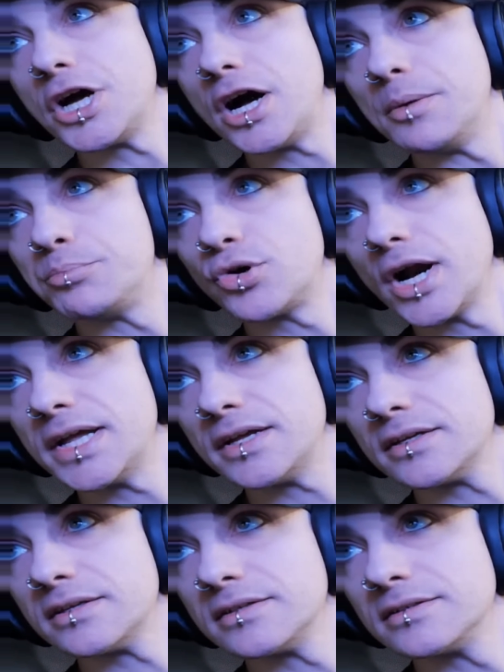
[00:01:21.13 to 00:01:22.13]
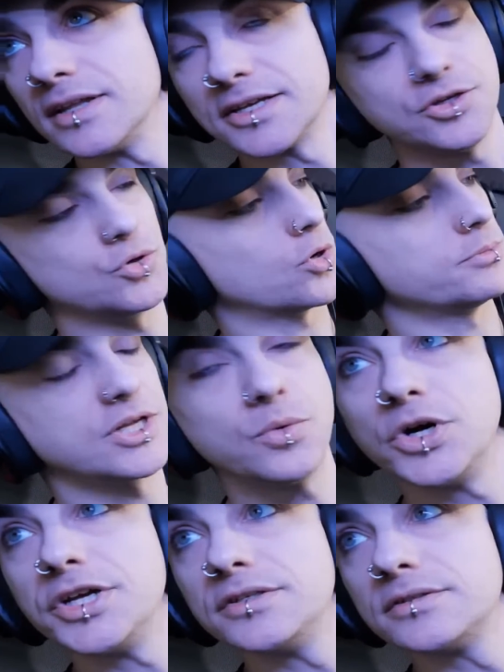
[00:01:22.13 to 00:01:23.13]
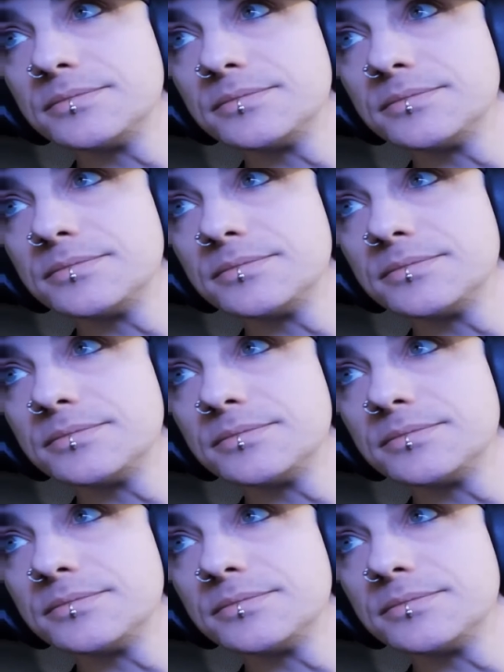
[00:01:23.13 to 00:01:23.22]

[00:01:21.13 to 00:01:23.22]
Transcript: up, right? Like you normally would.